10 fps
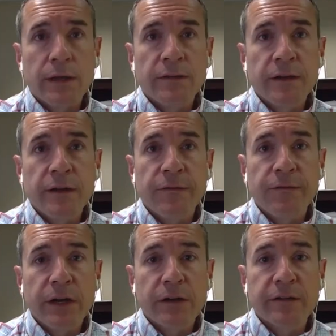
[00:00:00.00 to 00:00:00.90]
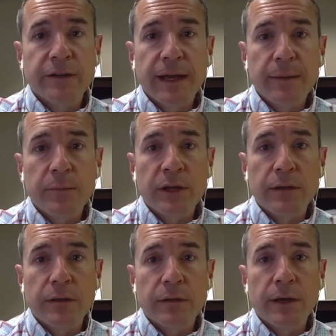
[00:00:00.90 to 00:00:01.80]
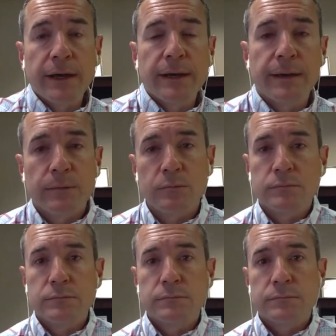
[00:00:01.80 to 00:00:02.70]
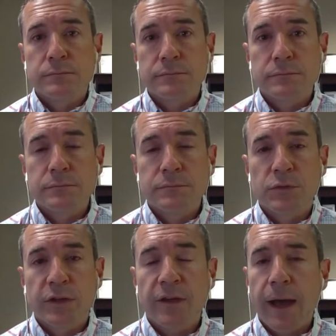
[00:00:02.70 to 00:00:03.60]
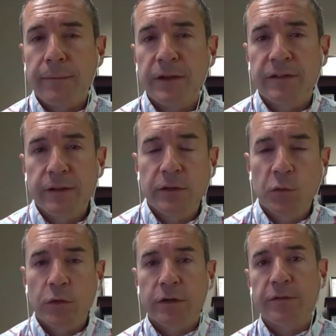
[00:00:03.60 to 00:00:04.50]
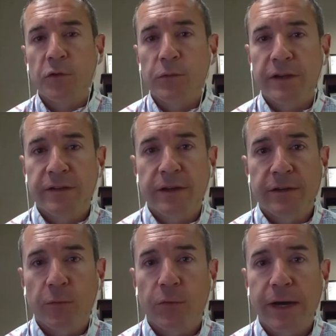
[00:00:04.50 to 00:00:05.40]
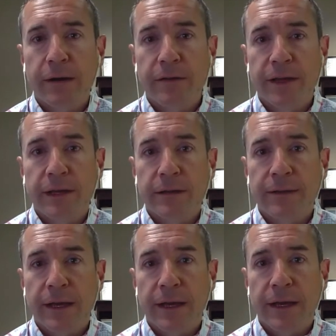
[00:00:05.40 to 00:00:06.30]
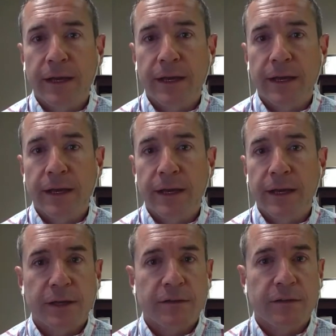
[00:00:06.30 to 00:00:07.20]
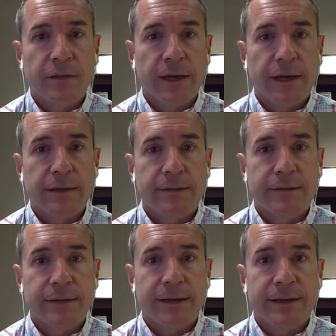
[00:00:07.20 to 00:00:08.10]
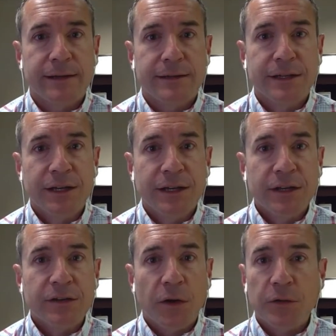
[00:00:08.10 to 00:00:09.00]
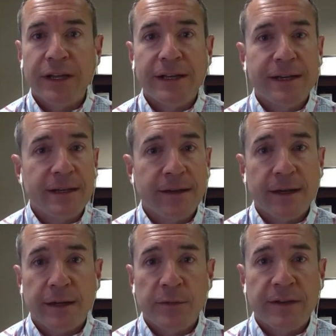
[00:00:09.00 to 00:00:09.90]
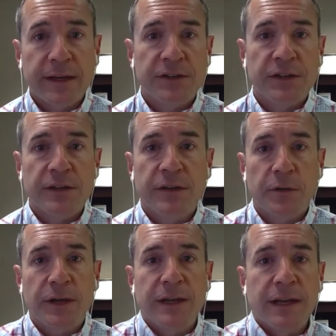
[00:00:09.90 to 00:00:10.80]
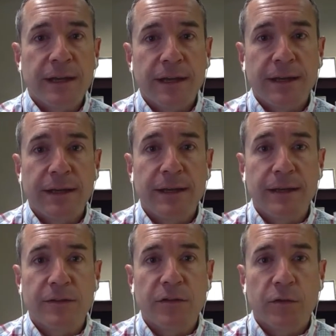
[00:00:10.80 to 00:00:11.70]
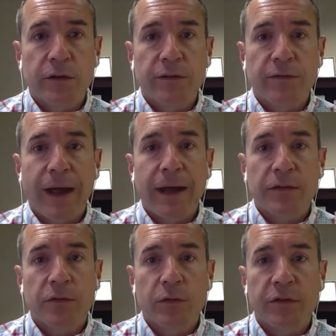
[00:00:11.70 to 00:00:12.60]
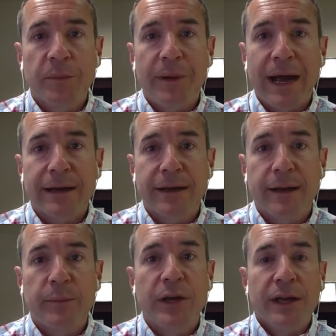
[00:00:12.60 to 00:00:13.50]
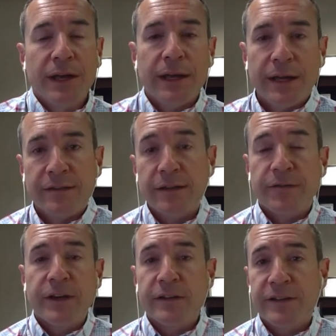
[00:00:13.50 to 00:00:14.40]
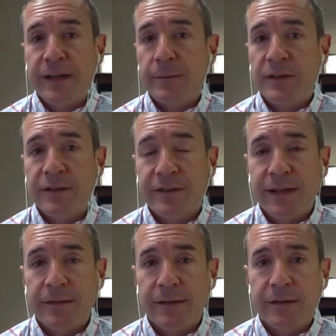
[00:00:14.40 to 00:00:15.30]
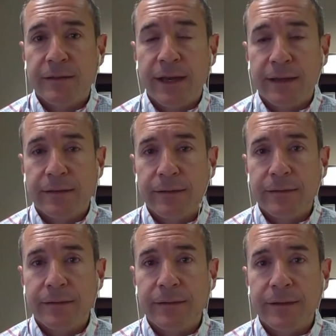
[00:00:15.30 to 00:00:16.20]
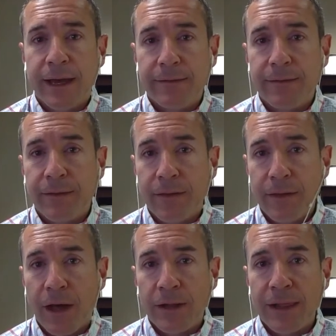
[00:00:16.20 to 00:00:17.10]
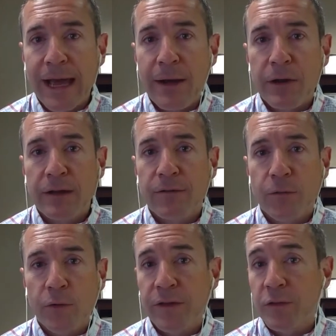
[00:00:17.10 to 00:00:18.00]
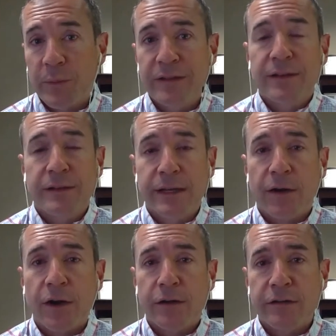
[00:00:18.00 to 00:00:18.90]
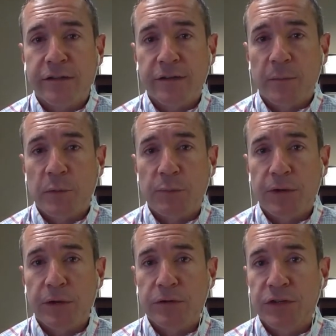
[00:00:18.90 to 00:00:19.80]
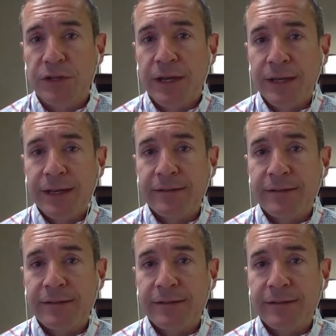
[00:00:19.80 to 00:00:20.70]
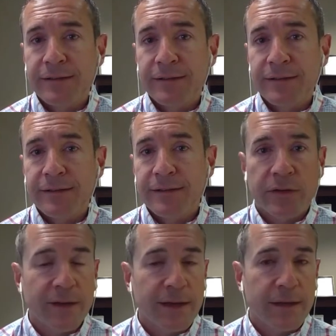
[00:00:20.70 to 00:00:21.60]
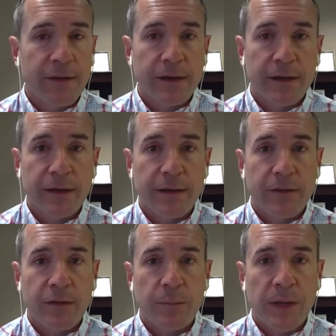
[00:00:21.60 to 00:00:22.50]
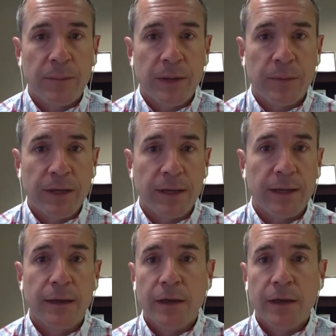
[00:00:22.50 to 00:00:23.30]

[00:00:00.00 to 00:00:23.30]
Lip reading: is it a fair statement, because obviously in the world of ERISA, it's rare that you can do things that don't need any documentation, don't need any sort of outsourced backup. Is it a fair statement to say that allowing for this basically honor system approach is in lockstep with, say, the PPP